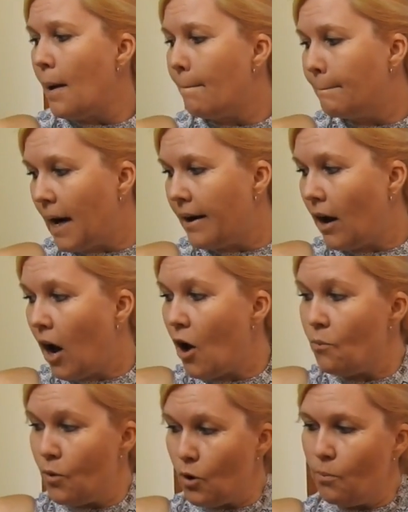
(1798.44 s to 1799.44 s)
but
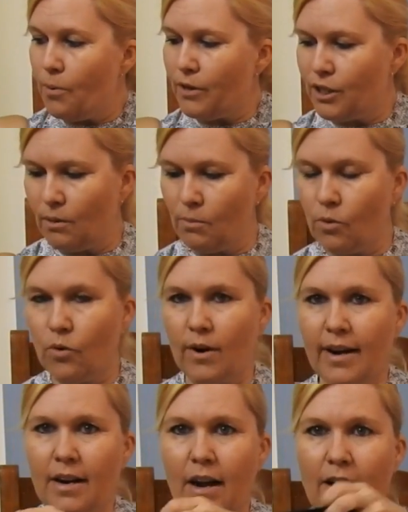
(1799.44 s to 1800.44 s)
I will put some more
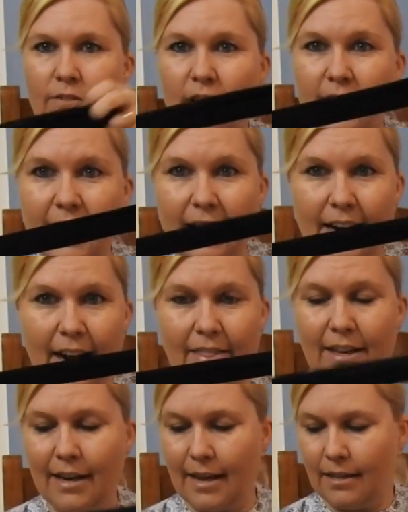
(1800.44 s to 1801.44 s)
in. I'm going to get
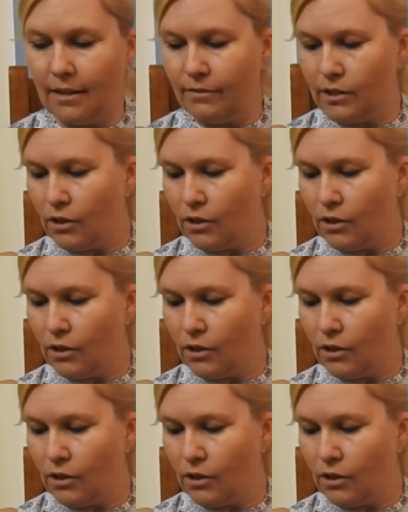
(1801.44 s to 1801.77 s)
another length of